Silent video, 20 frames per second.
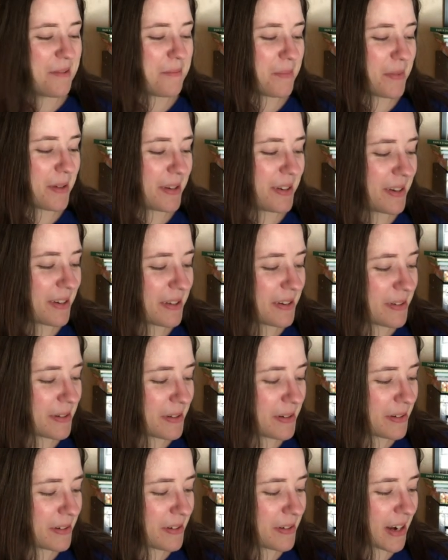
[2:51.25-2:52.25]
But
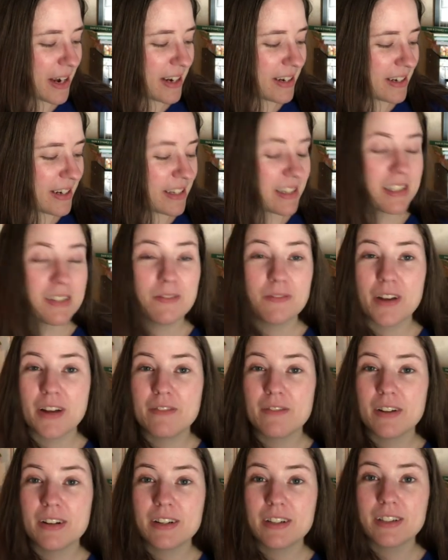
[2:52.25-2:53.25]
uh, okay, next,
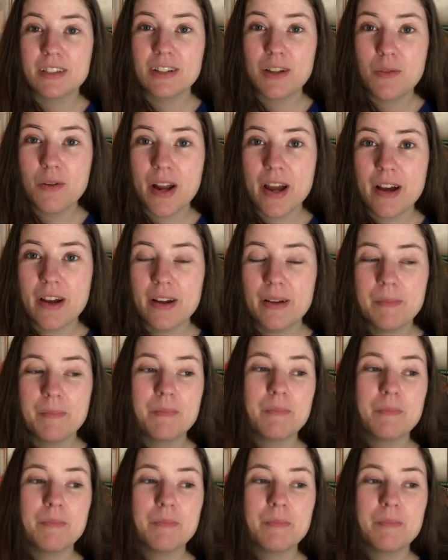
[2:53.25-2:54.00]
favorite soda.